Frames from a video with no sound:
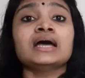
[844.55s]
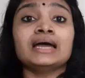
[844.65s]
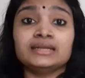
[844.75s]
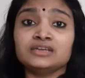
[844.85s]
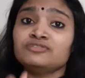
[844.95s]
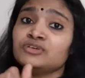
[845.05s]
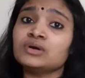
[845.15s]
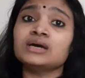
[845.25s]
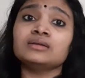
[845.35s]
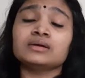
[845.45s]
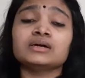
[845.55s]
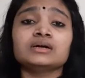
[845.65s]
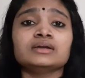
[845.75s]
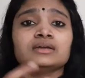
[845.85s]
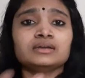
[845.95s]
And if you
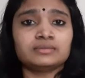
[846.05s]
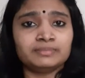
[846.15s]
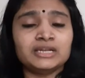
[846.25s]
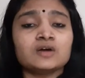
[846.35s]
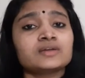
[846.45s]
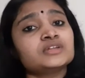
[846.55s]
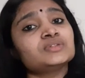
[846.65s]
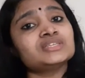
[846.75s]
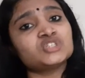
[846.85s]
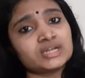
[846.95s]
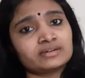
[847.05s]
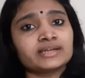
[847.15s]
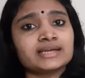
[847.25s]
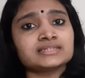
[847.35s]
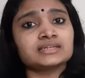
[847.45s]
are belonging to the general
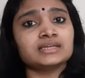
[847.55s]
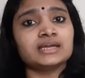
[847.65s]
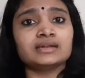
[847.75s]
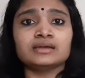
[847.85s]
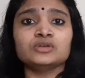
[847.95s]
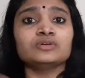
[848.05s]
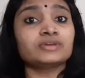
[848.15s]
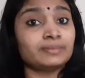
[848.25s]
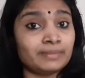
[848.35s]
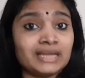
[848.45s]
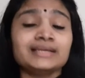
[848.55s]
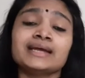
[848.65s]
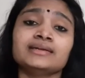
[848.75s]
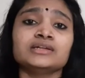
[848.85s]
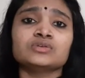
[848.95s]
category and you are a male
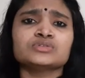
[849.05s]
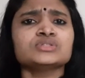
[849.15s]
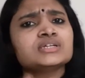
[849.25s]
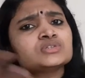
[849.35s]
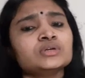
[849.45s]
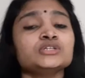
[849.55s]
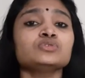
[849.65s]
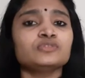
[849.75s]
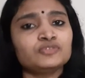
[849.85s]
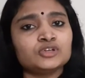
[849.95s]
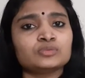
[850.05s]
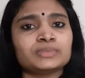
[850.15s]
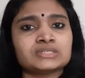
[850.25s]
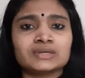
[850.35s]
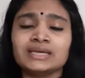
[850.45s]
candidate also, there is only 250
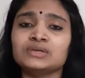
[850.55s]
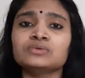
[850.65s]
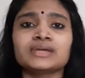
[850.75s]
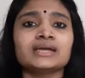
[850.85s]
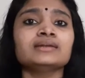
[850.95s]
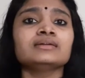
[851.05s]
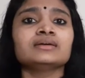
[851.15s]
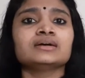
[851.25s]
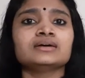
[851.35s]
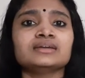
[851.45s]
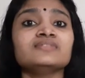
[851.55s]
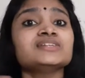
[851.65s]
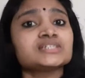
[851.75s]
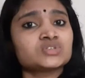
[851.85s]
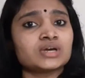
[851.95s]
rupees. Okay, you can give
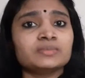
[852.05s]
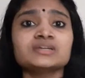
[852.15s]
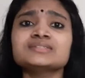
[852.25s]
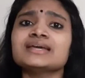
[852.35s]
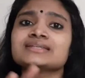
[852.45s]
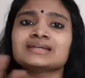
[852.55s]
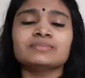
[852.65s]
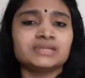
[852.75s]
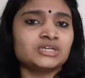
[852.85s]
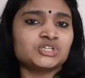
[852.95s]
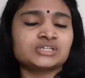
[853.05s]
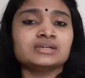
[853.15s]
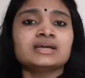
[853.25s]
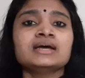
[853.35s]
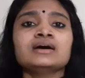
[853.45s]
it a try, because the
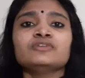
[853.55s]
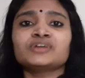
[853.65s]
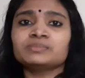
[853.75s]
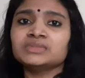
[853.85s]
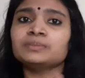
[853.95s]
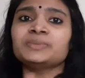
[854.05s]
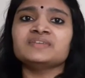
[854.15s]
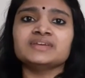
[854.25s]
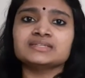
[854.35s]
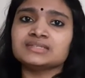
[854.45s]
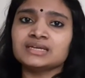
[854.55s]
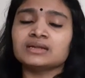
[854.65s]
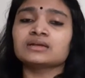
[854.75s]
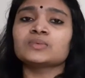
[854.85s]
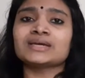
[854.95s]
examination from the previous
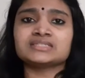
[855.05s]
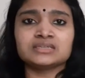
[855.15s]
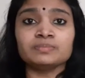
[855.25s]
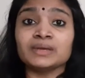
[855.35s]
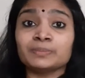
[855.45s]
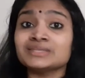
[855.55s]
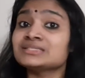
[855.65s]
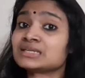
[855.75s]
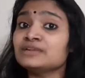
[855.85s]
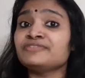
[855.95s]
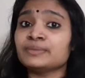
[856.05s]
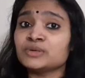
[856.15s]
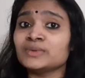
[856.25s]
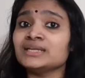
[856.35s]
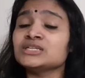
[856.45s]
year question paper, still
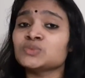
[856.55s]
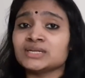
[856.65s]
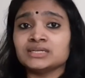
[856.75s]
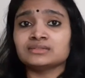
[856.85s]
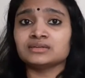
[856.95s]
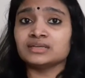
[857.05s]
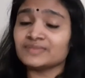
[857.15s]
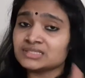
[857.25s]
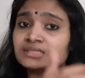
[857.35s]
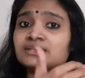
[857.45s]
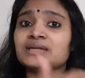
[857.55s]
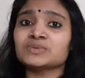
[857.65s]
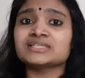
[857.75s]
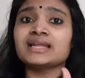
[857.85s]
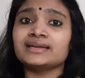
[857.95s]
February 23rd, that
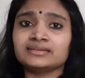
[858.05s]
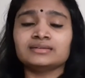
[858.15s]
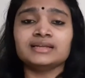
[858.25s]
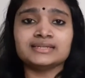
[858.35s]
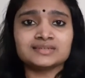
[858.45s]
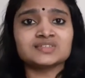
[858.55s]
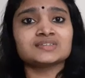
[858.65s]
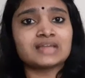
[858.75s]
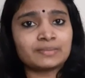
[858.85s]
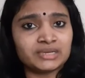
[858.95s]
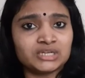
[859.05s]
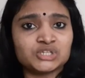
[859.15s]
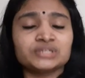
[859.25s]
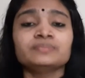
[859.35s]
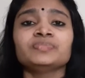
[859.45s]
was a latest
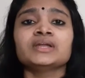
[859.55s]
examination.